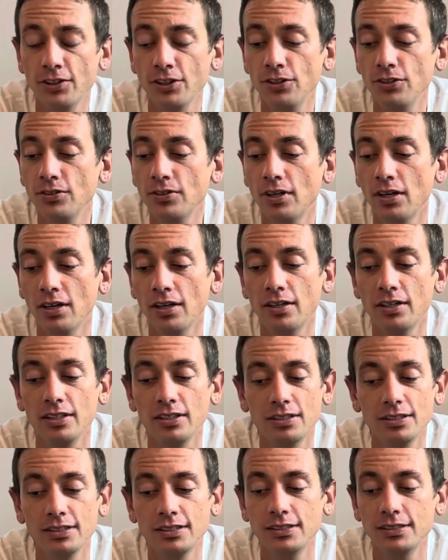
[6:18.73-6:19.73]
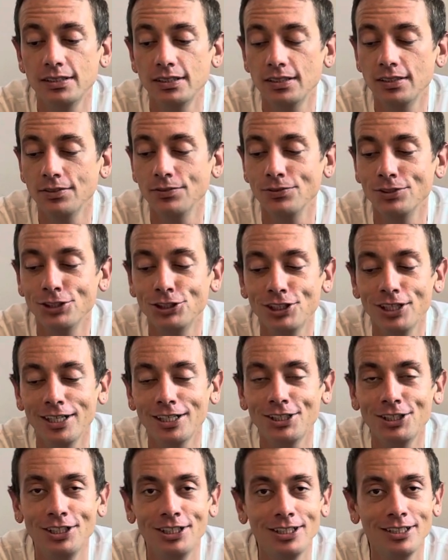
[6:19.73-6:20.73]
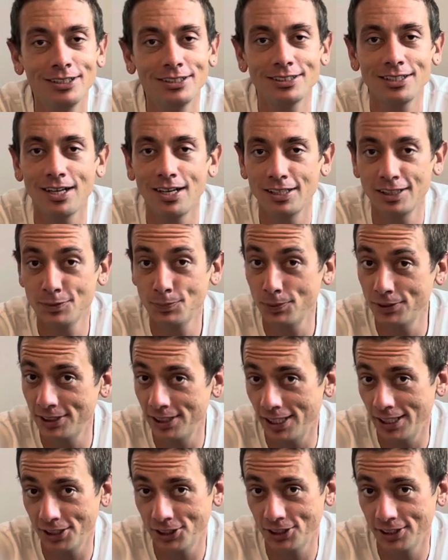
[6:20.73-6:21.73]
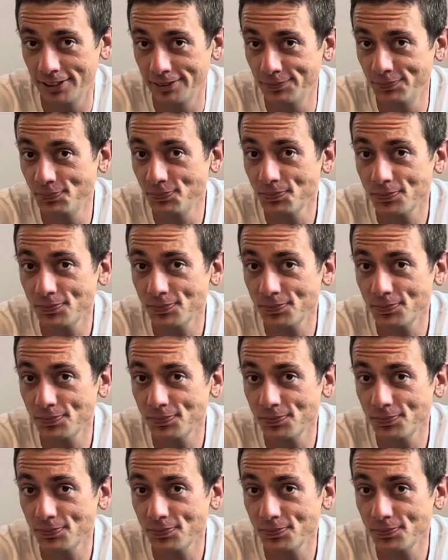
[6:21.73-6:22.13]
you card is the rejection is God's protection.